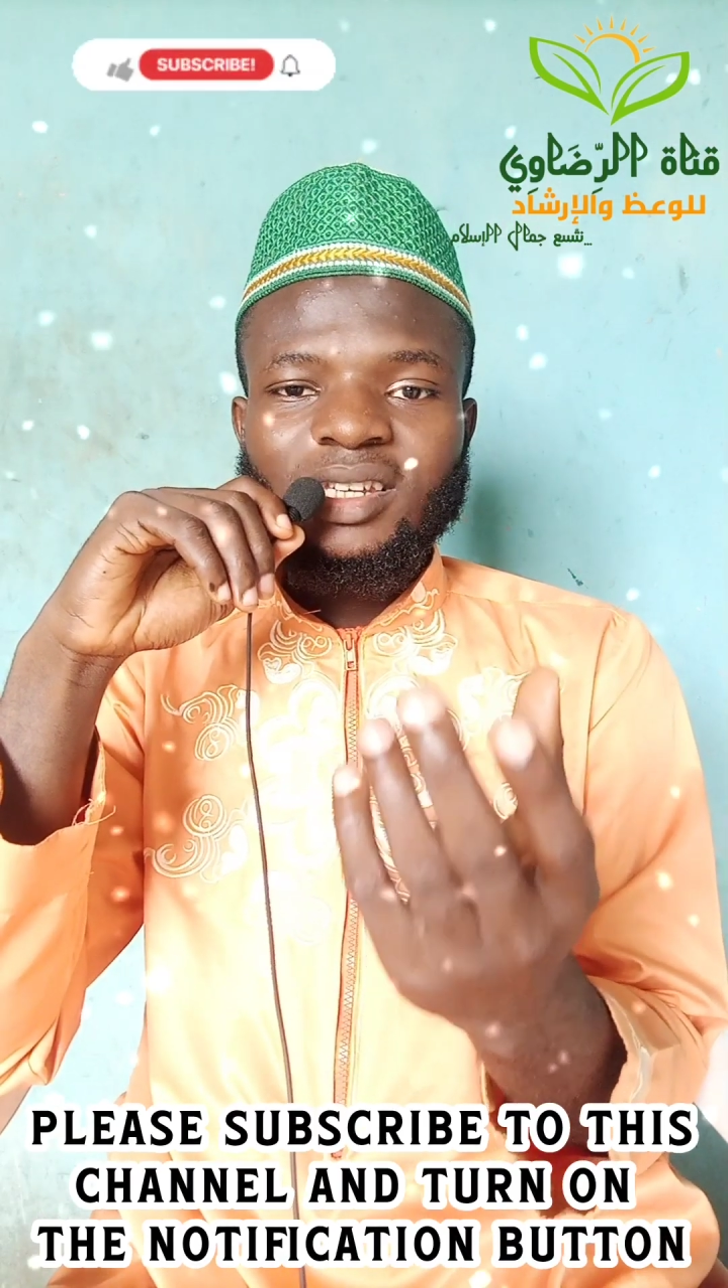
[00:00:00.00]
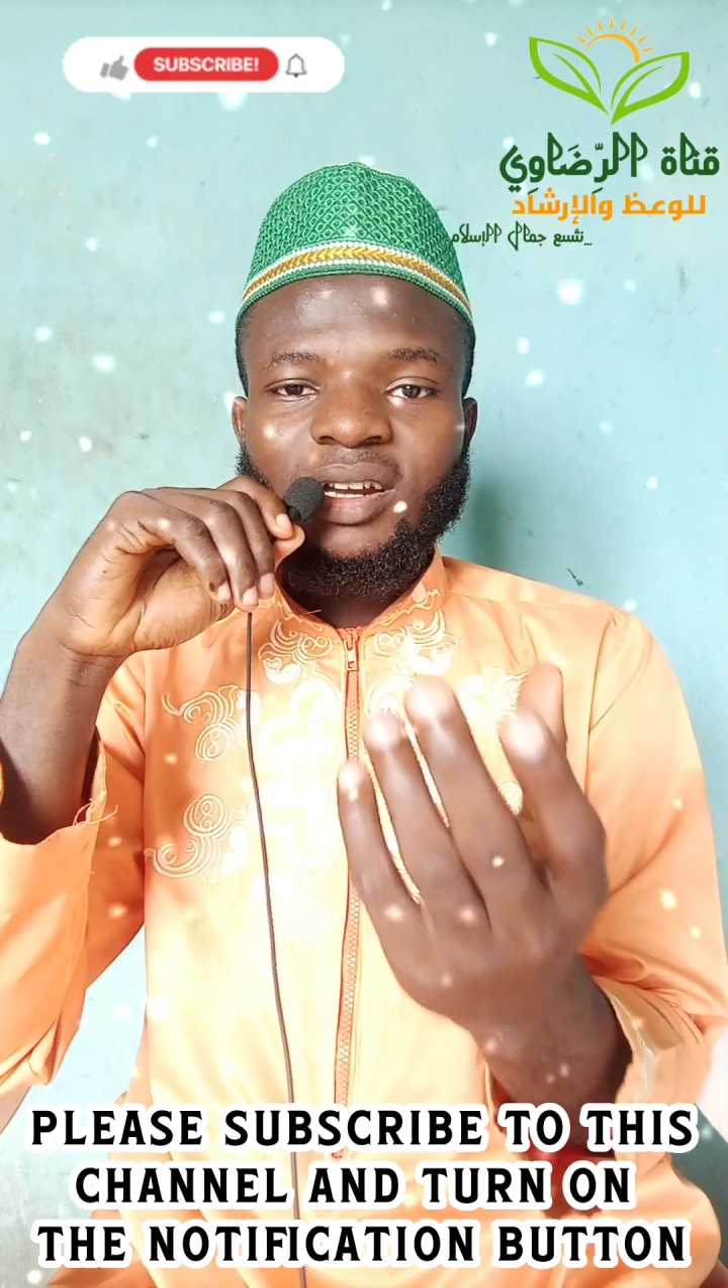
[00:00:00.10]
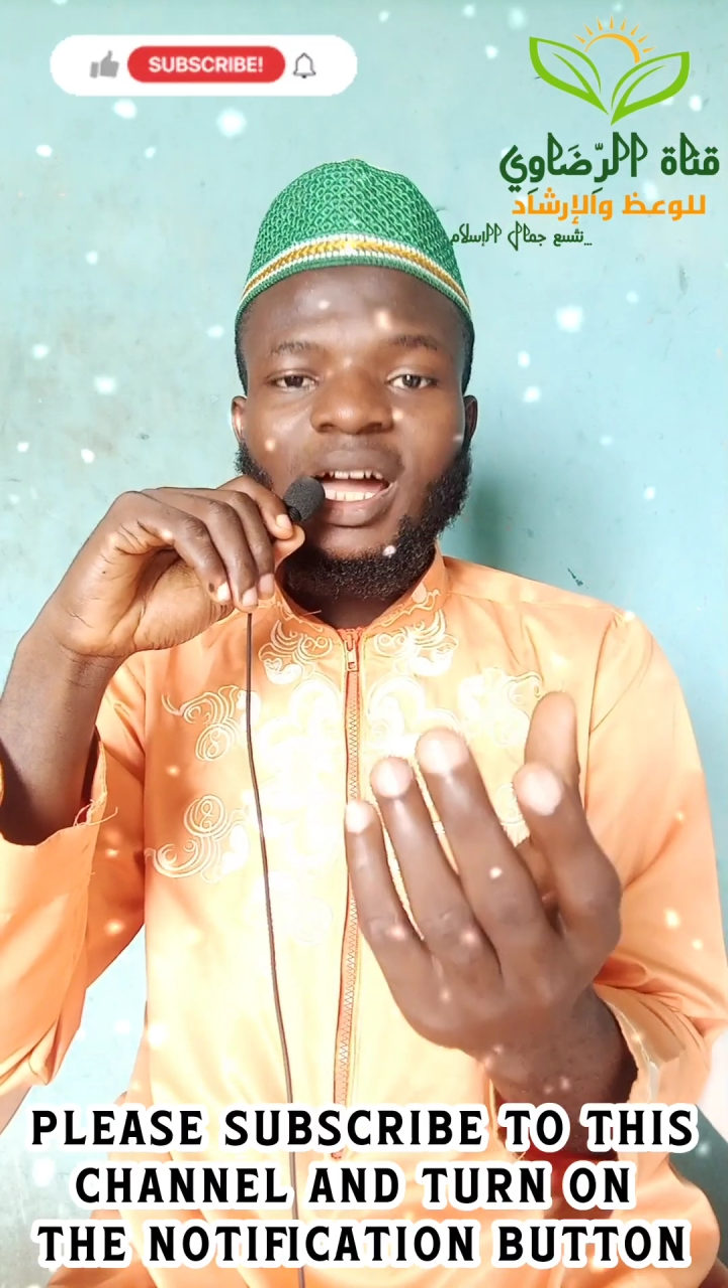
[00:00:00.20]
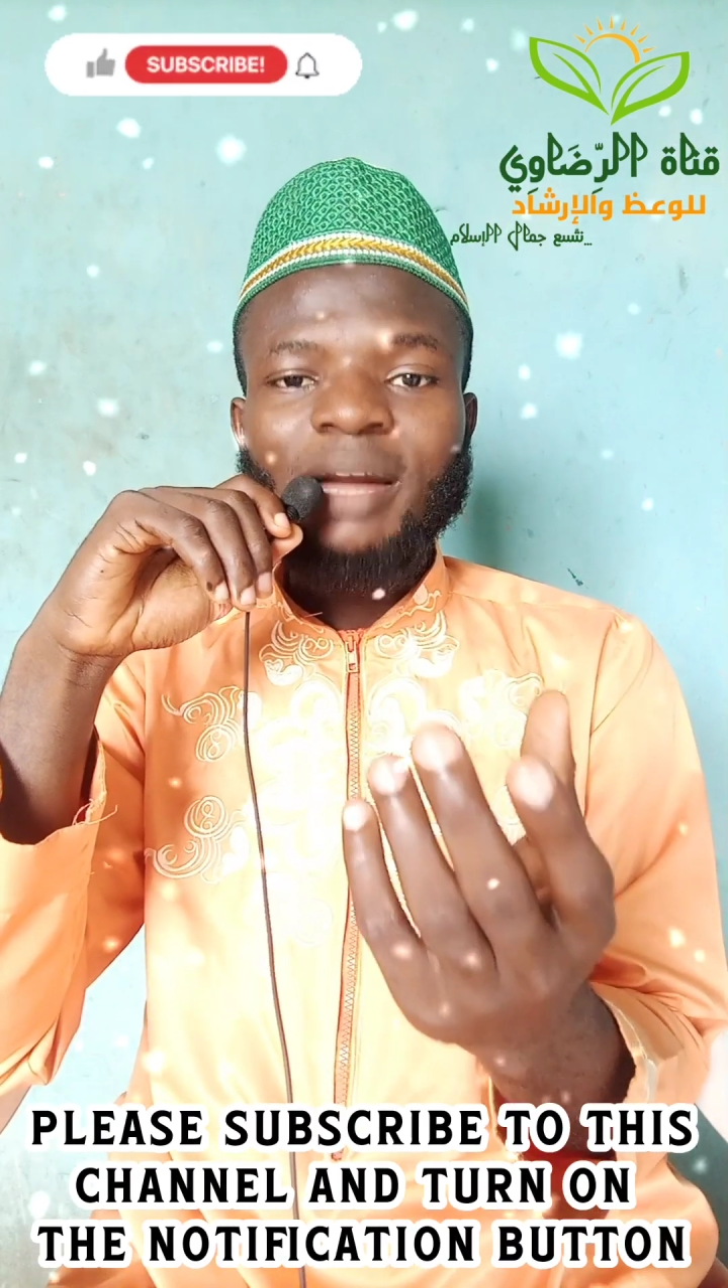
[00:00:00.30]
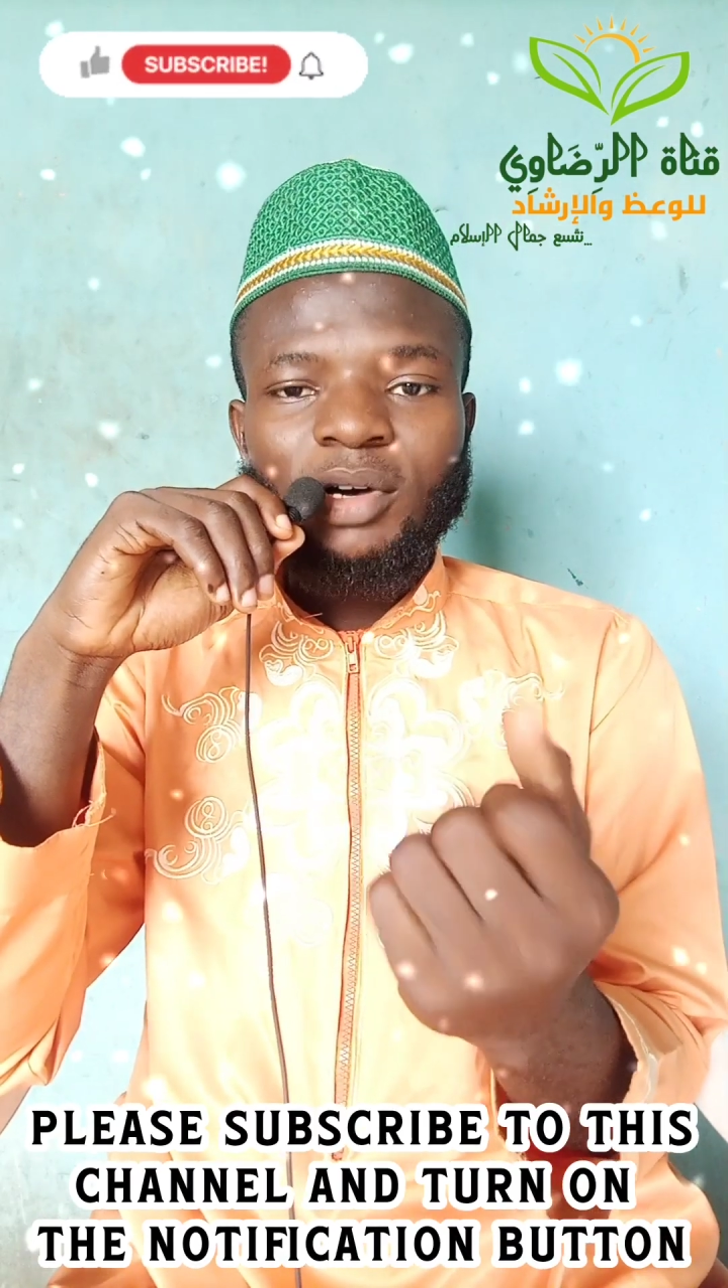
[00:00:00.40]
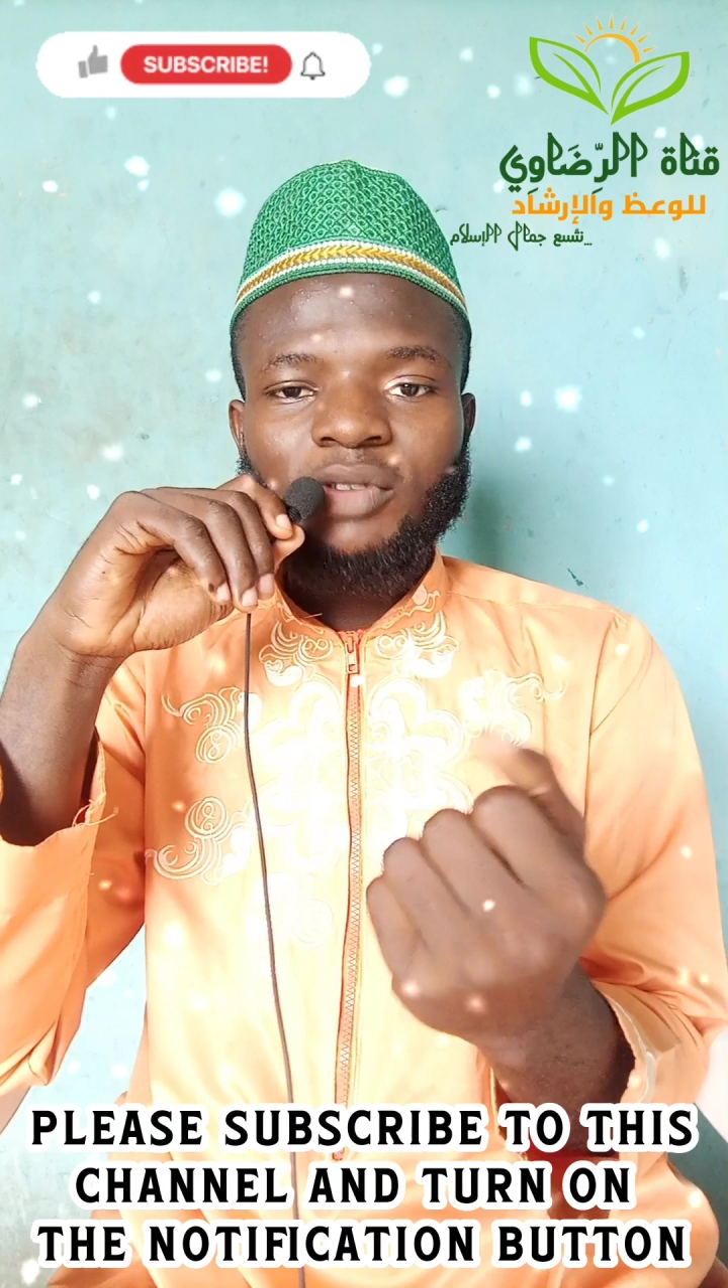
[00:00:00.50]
the rahmah